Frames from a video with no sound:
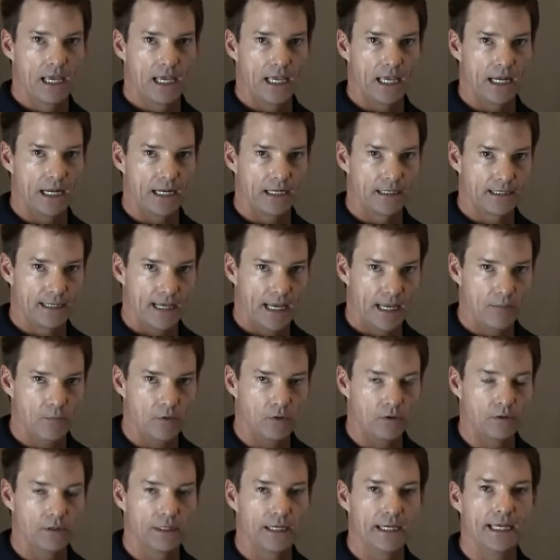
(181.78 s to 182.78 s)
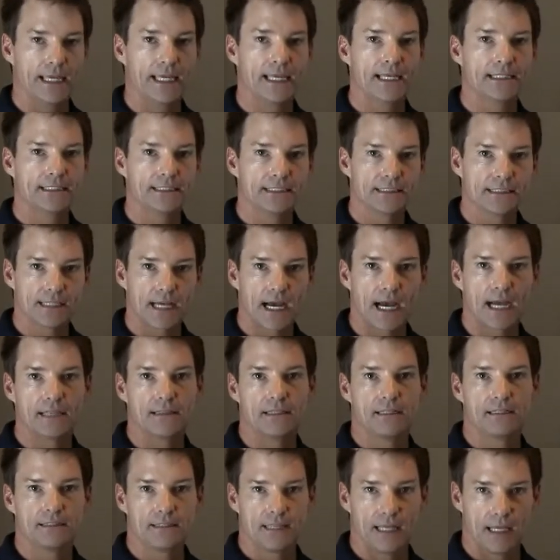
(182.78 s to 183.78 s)
and a table. Inside
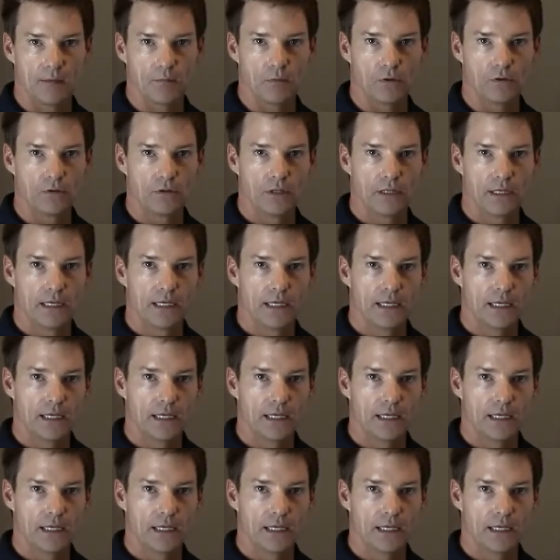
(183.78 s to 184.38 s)
the table,